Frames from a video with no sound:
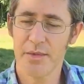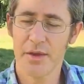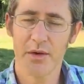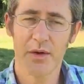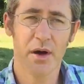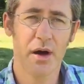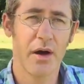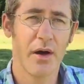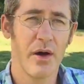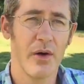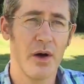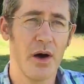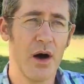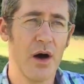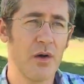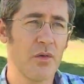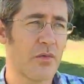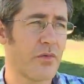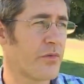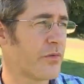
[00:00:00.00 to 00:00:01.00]
Then
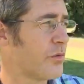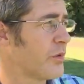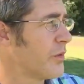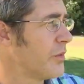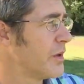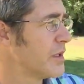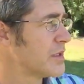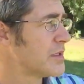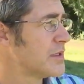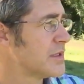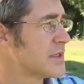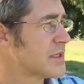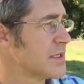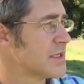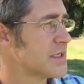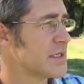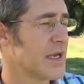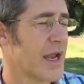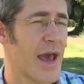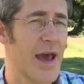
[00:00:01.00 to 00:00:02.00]
we went to
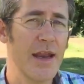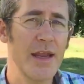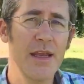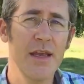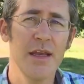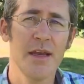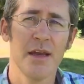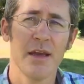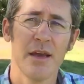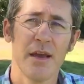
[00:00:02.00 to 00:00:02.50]
Cincinnati,